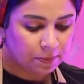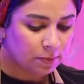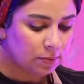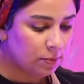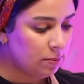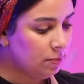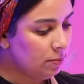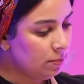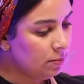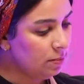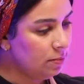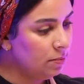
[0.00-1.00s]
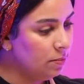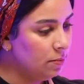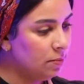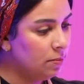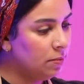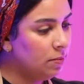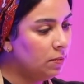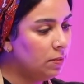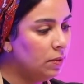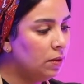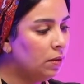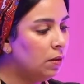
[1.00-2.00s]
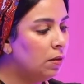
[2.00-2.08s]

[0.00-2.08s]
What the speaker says: No one is speaking in this clip.